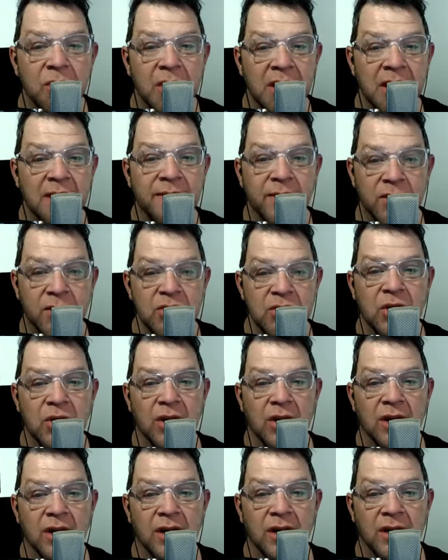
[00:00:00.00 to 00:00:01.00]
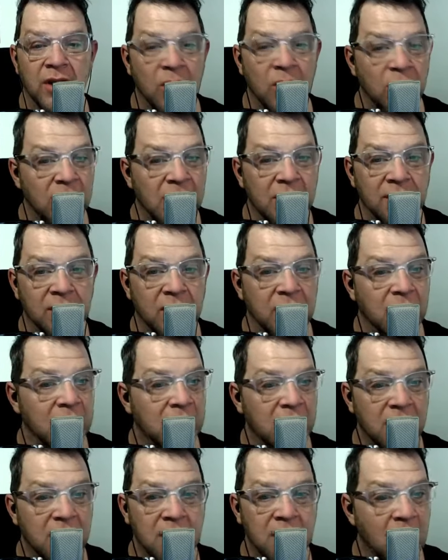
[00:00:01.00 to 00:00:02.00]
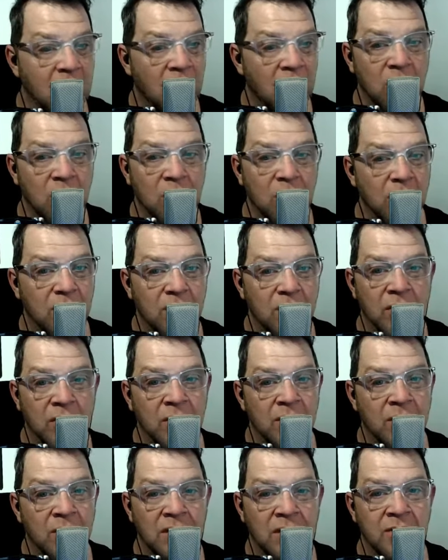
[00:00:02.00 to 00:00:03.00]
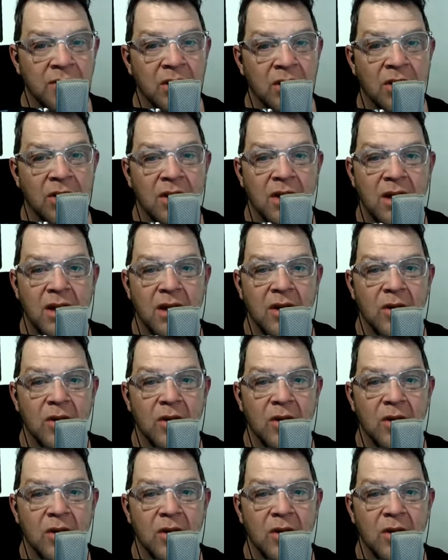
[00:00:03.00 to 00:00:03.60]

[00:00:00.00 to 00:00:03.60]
for Randy for sure. No liver. No liver at all.